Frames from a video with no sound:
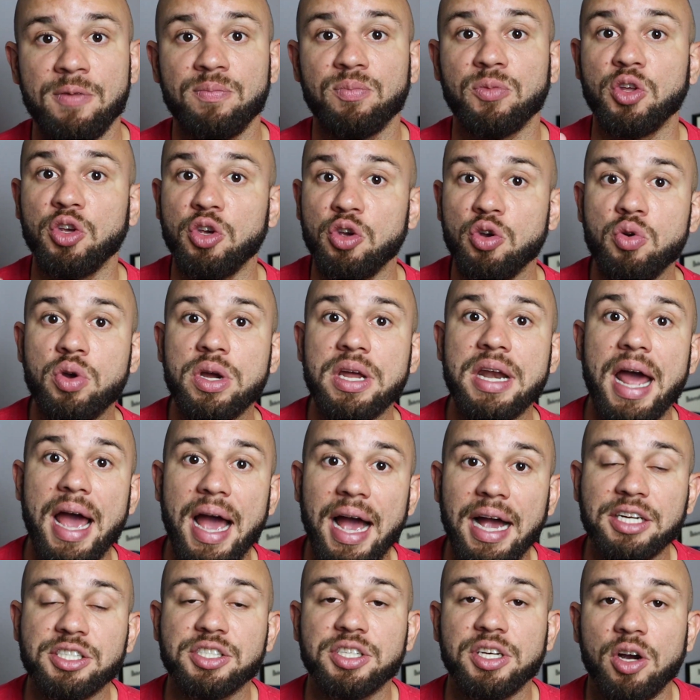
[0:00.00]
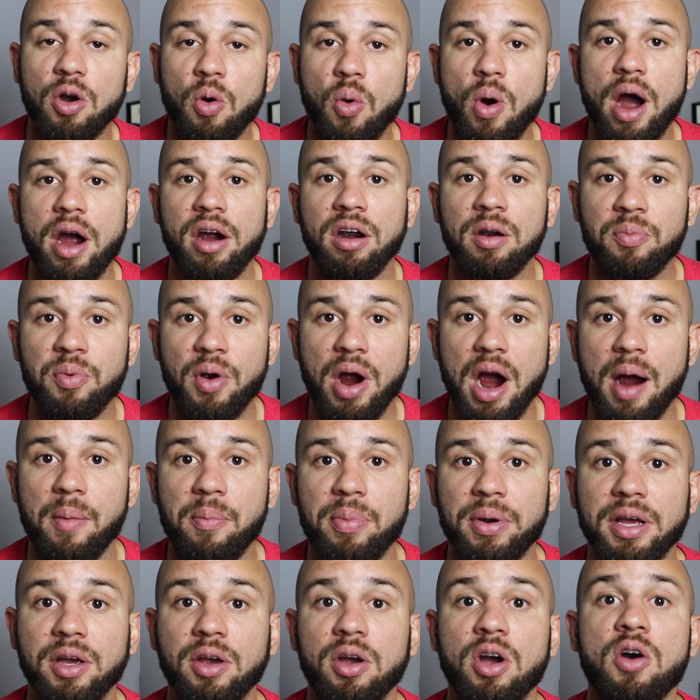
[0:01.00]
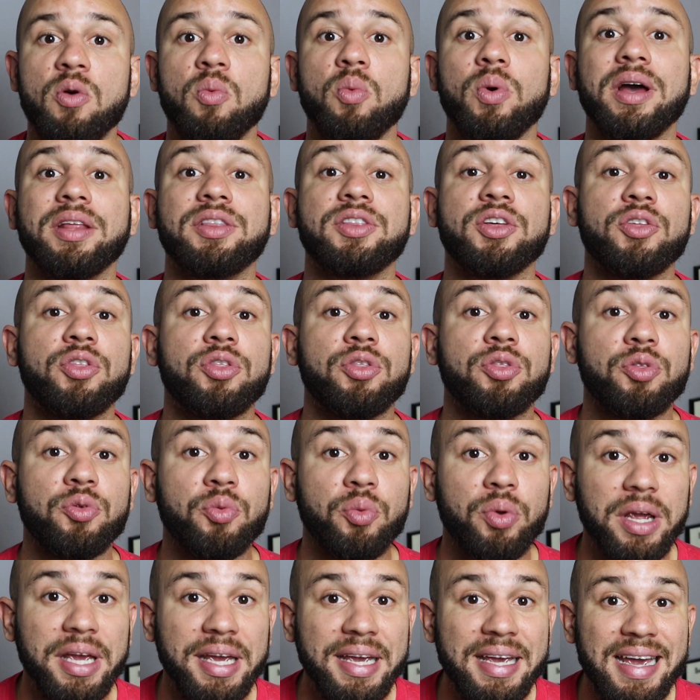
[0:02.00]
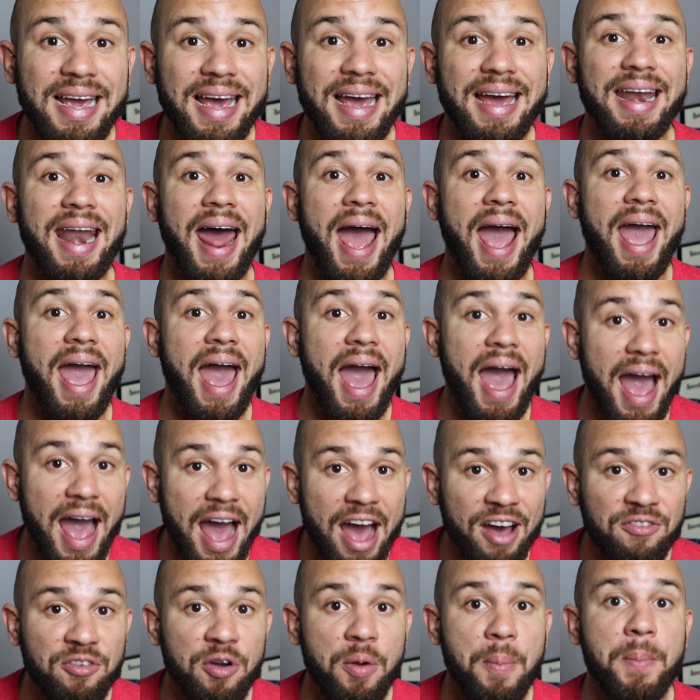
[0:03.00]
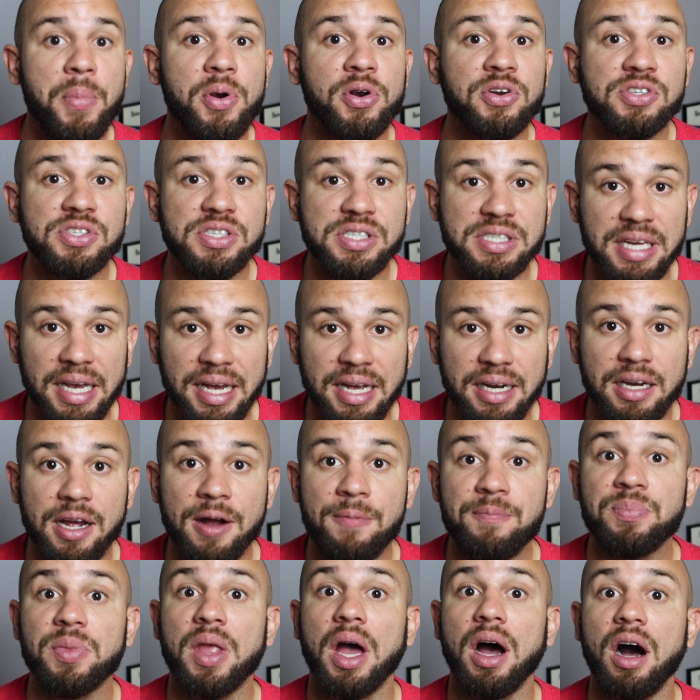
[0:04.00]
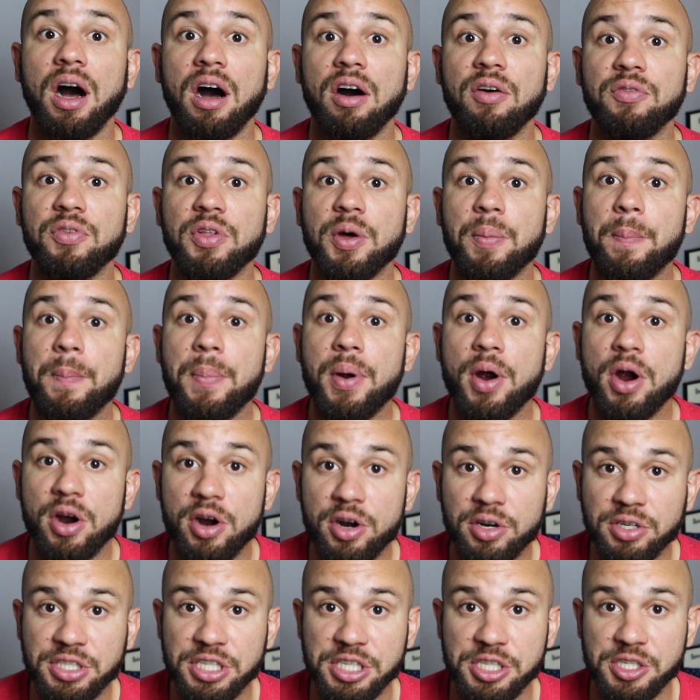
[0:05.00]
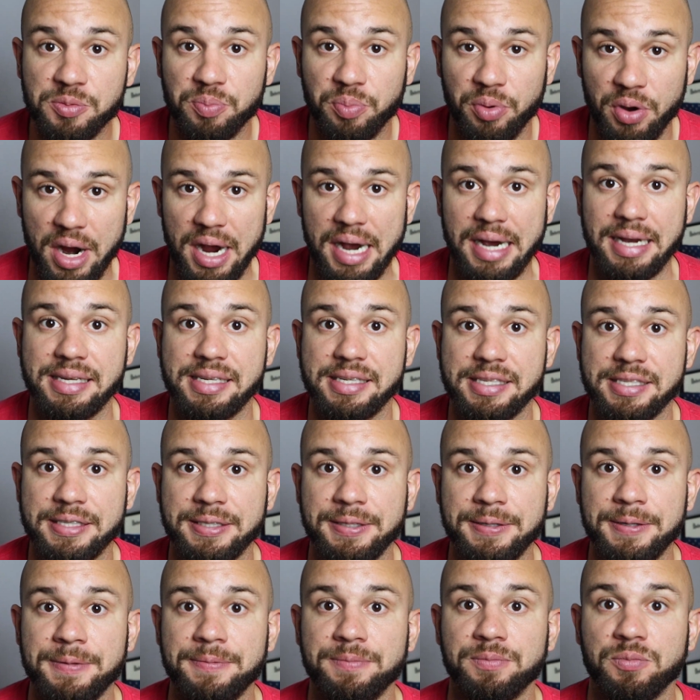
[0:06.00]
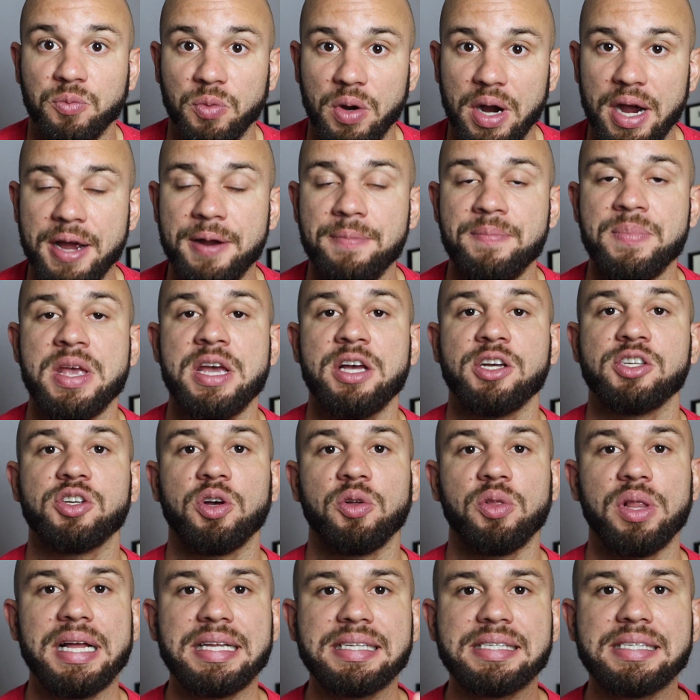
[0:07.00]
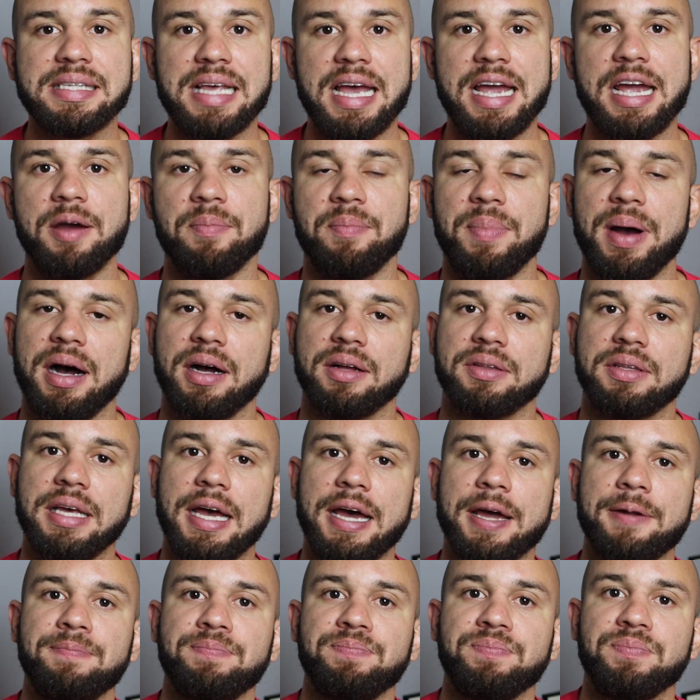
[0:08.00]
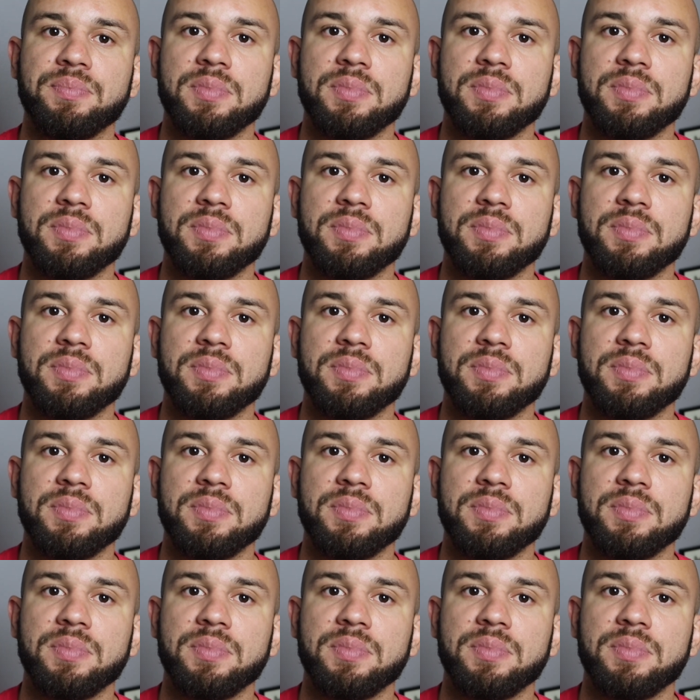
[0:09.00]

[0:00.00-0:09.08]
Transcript: You can actually acquire a property with 3.5% of the purchase price, right? So let's think about that.